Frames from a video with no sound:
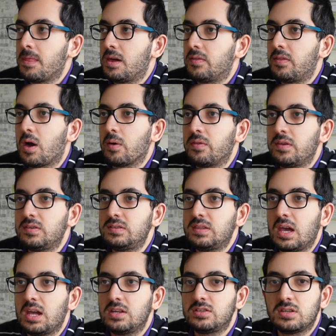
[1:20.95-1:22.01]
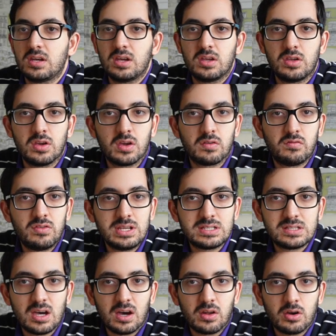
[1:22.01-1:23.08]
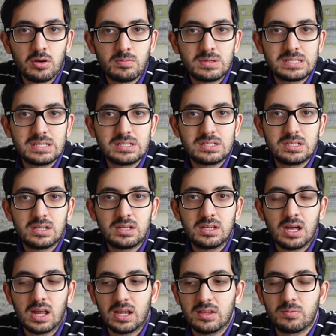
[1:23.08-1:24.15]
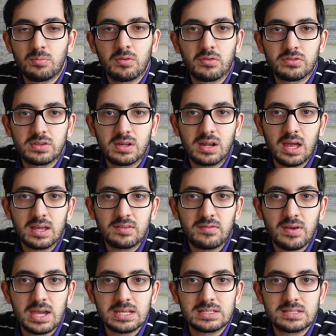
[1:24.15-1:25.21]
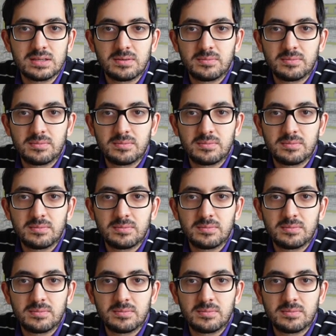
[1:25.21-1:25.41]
Now at this stage, you can restart Home Assistant and let's move on to the next phase.